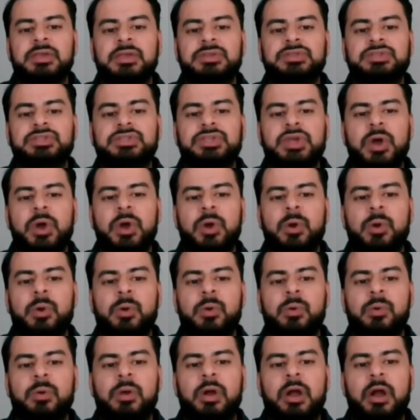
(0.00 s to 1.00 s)
So
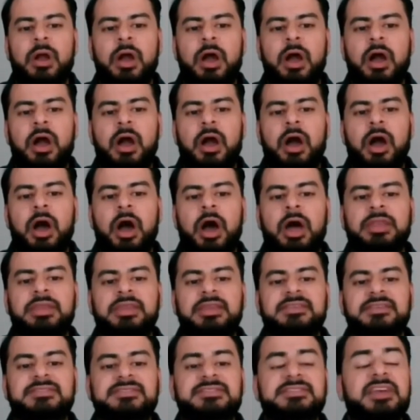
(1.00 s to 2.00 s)
on
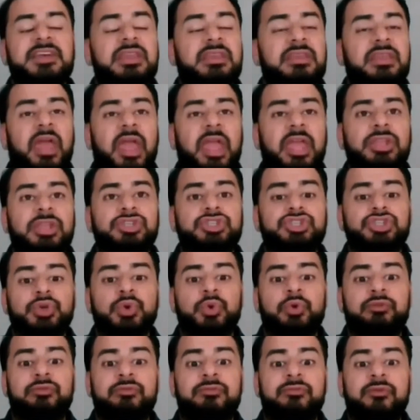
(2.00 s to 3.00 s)
Sunday,
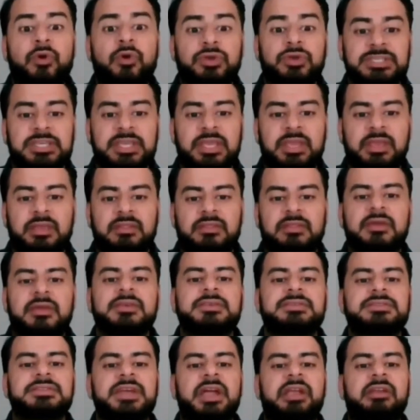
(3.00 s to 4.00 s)
June fourteenth,
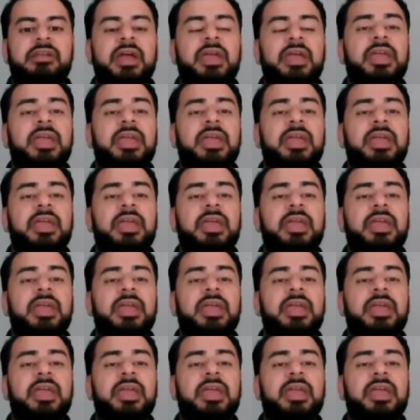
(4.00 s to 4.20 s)
Sarah